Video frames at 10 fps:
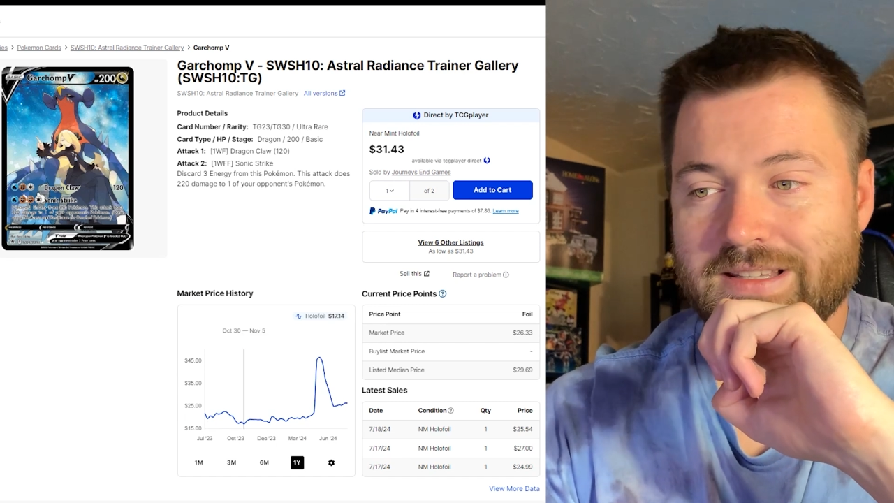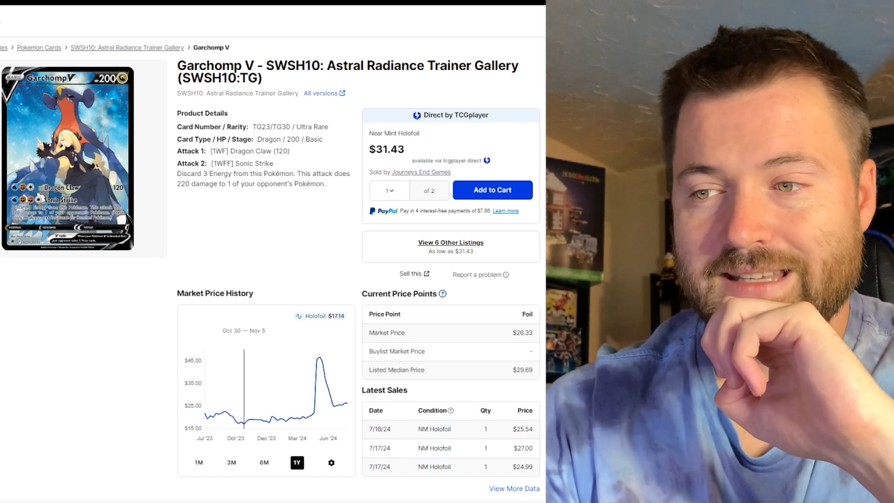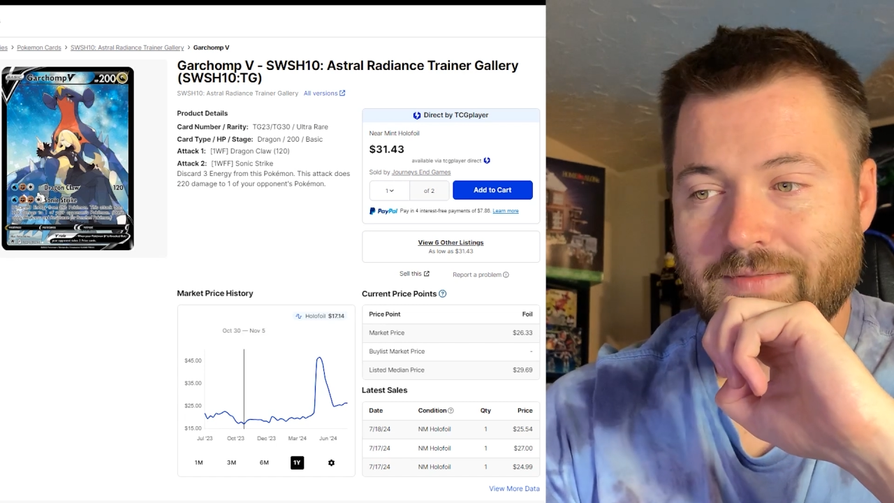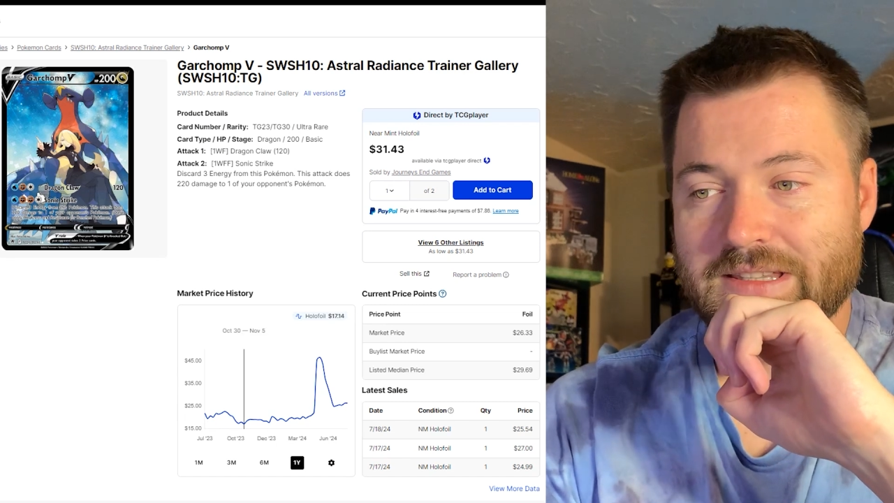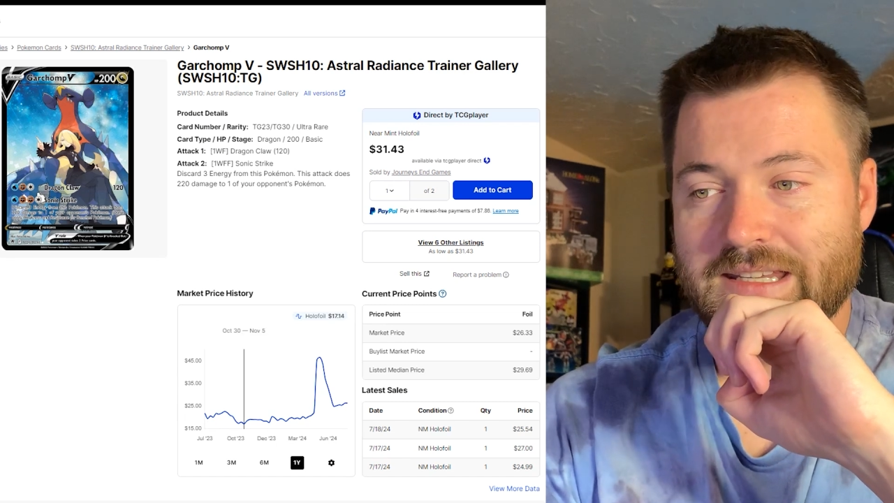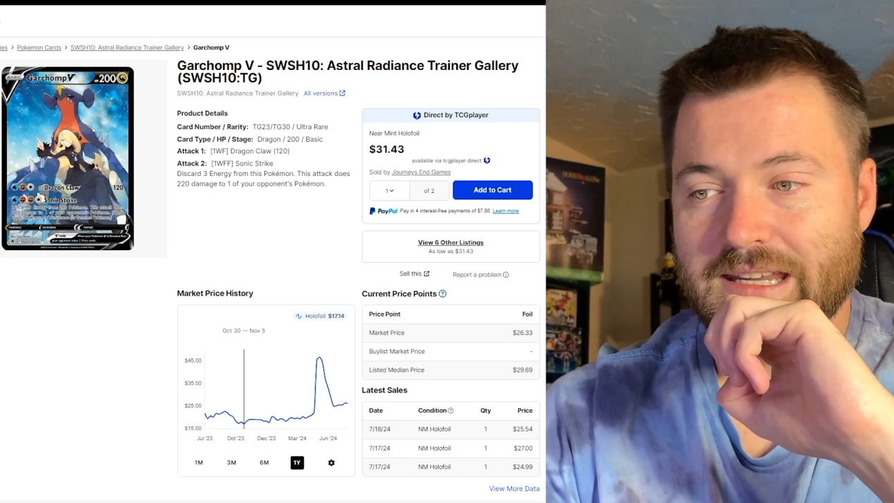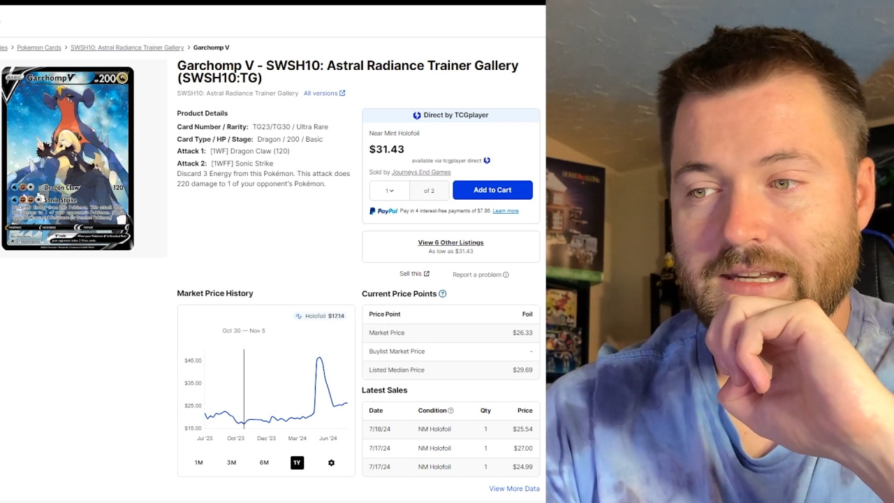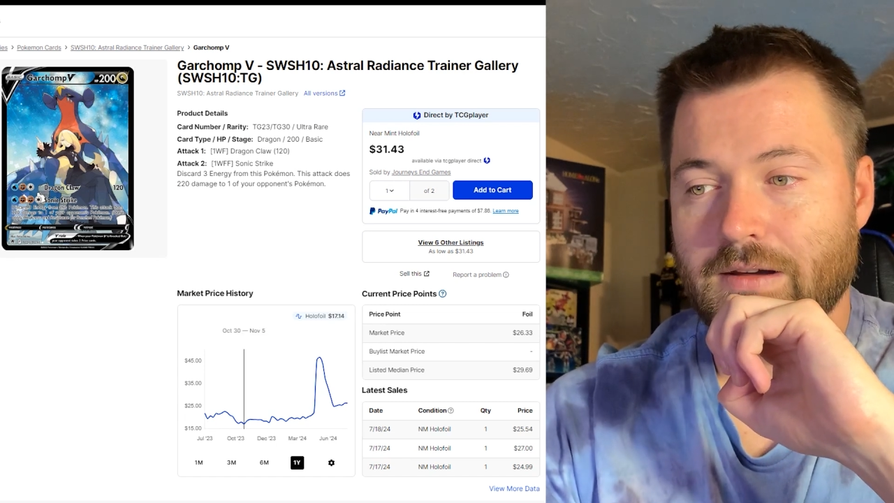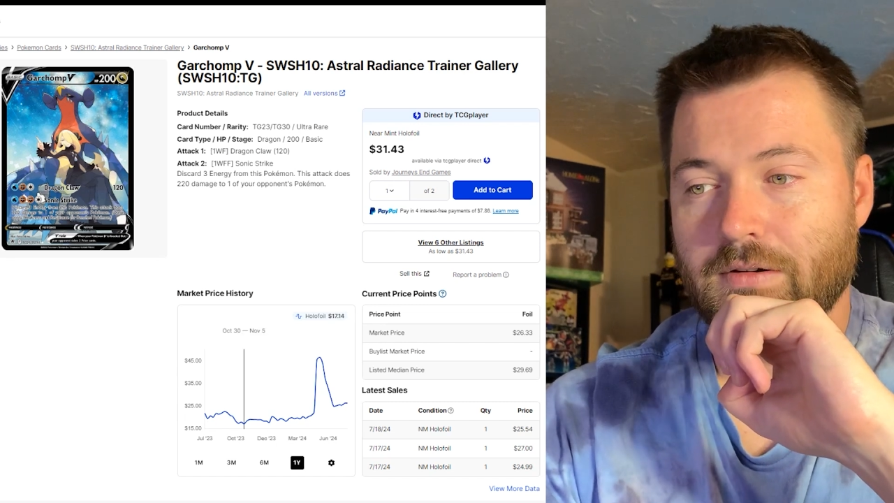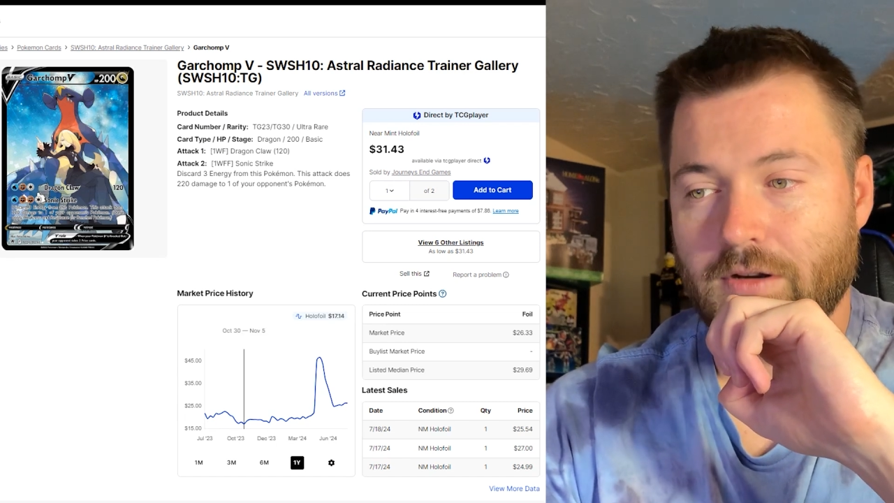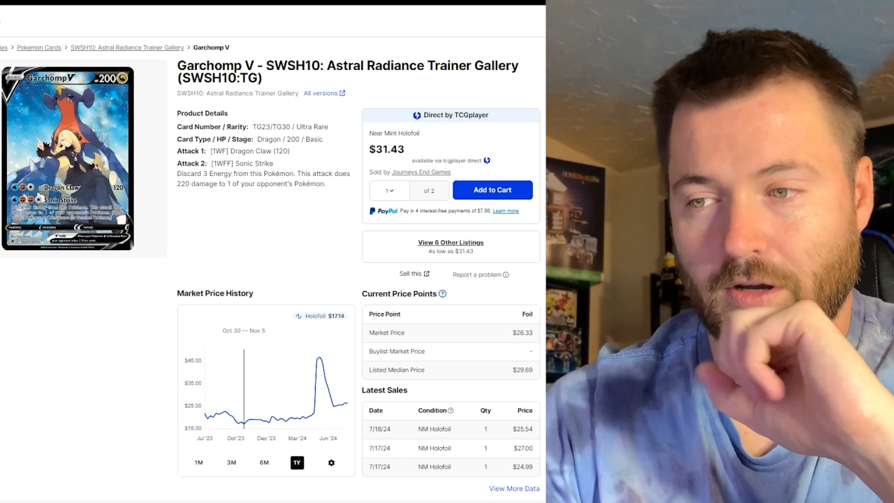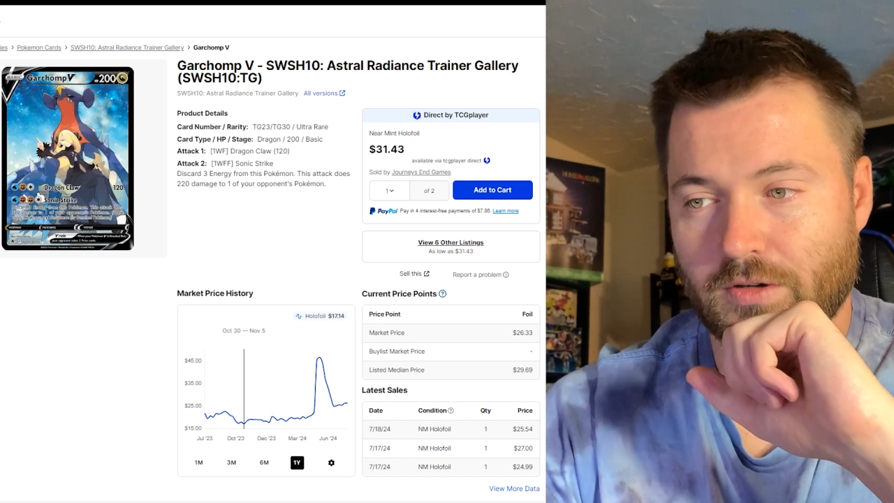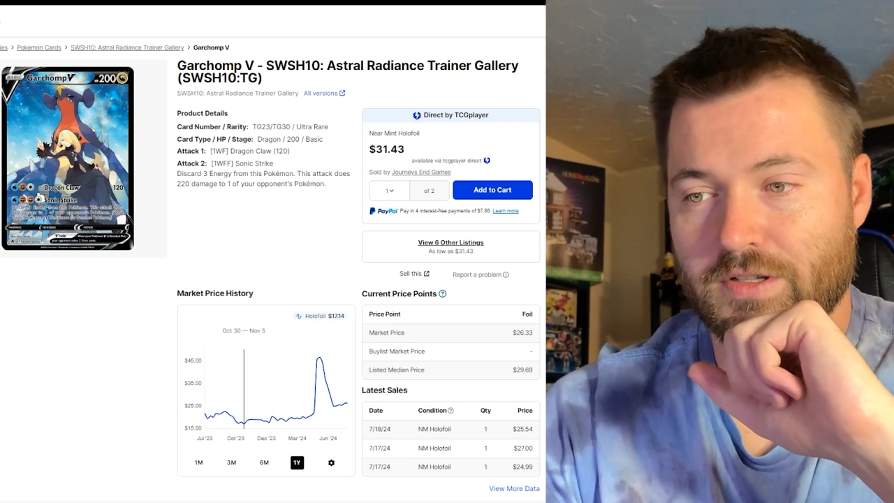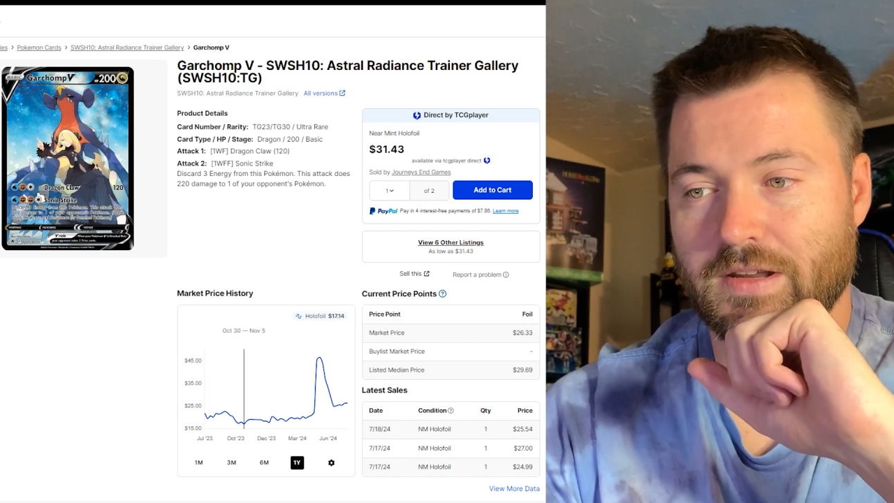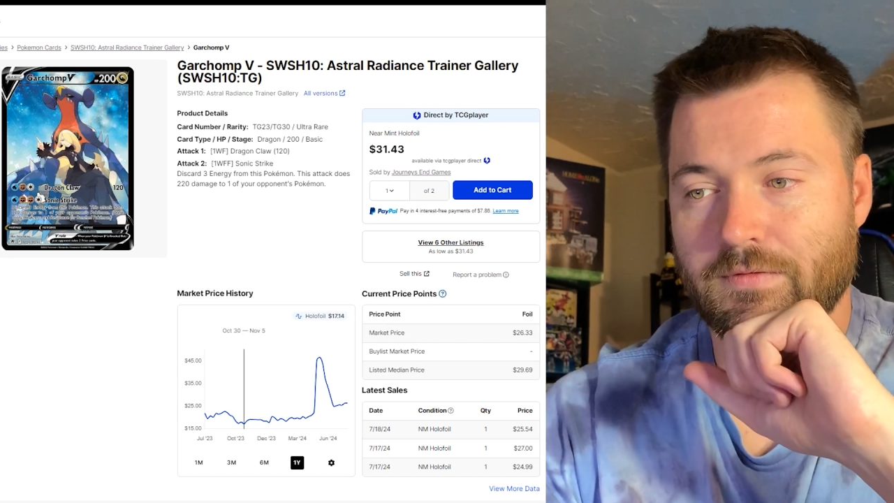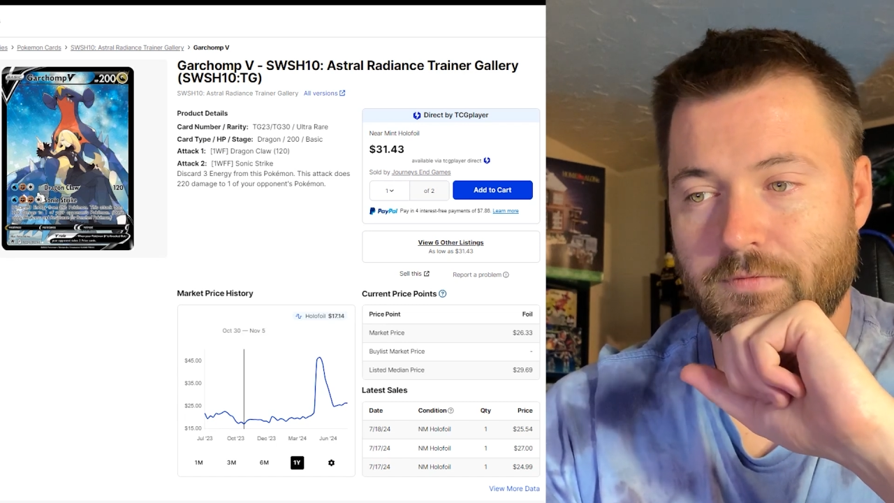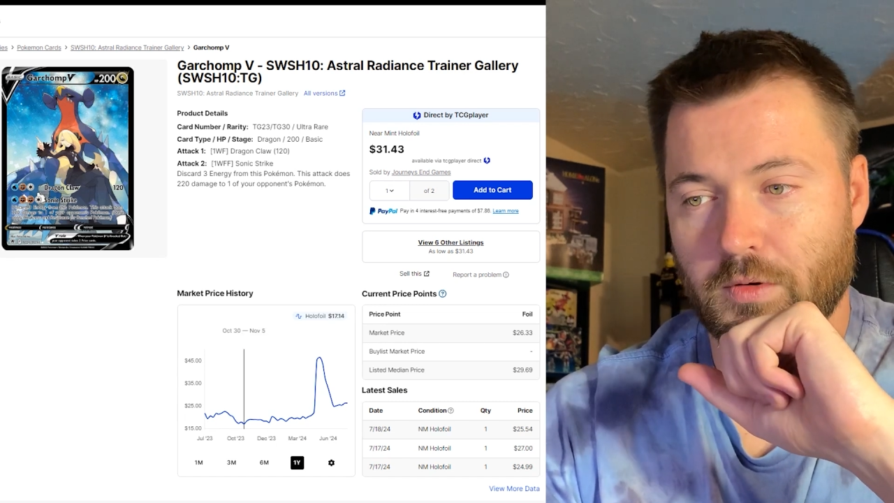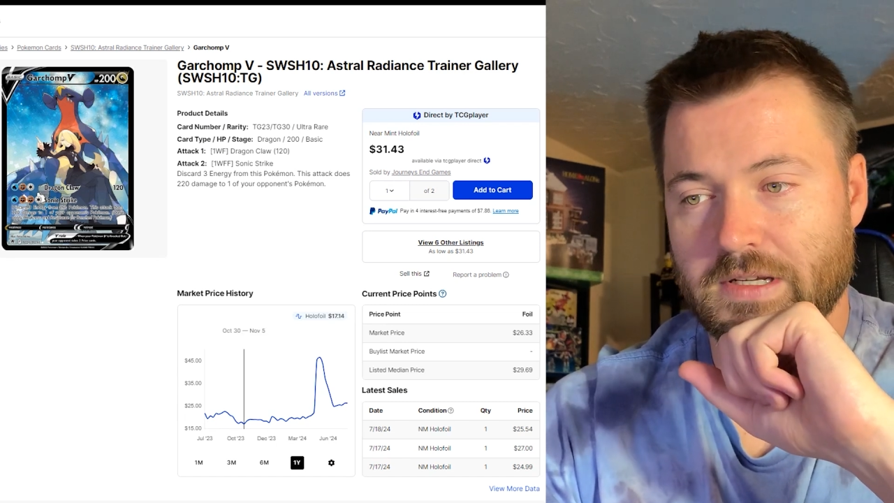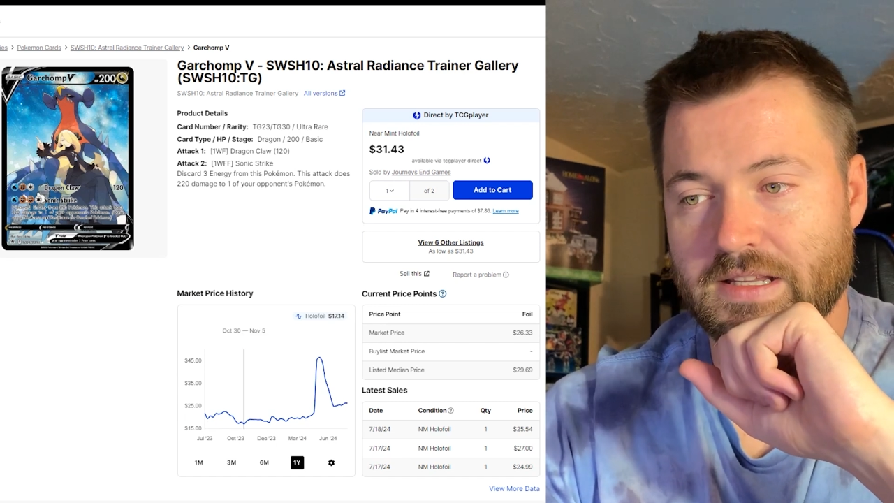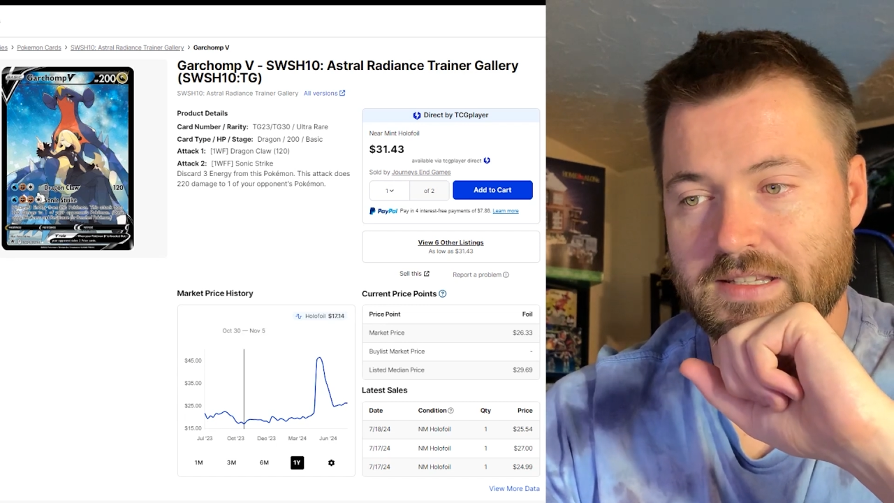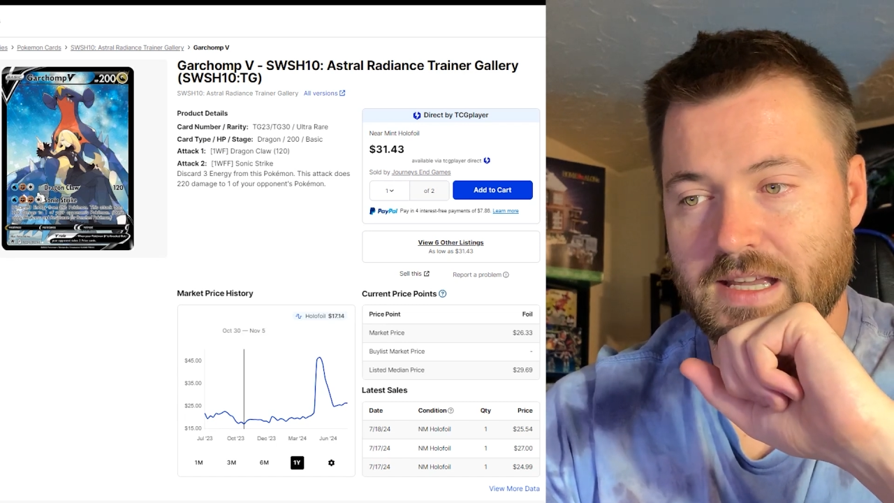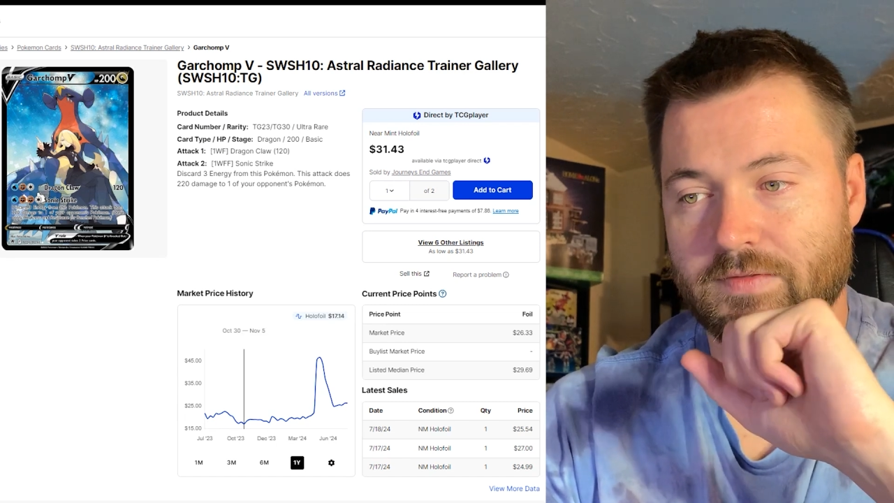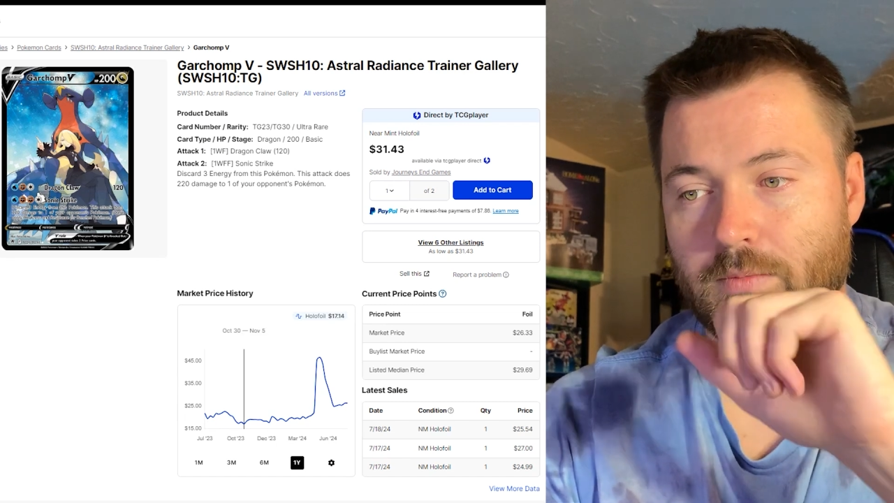$17.14